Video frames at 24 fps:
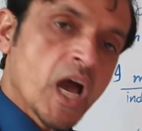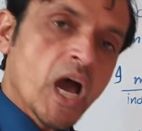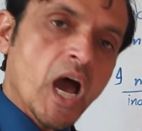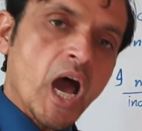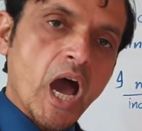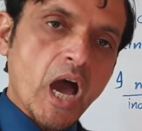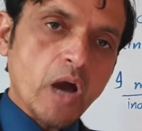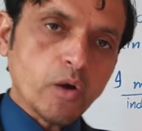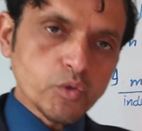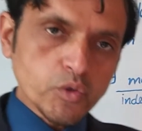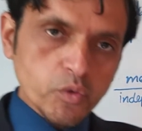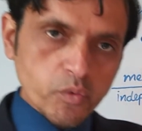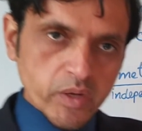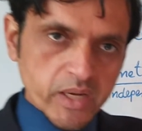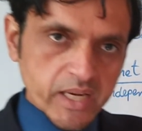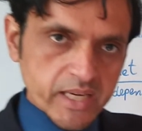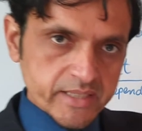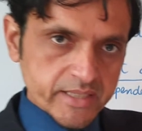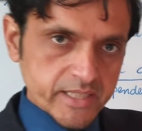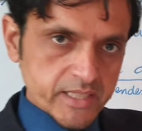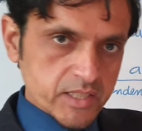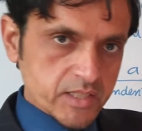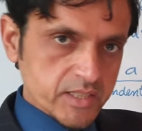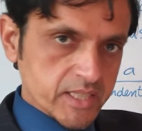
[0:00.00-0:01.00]
How you will
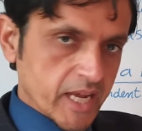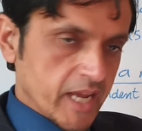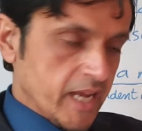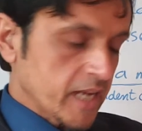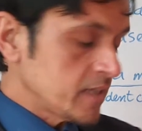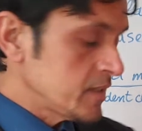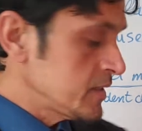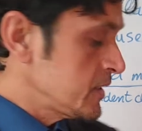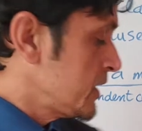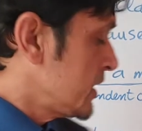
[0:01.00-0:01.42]
understand?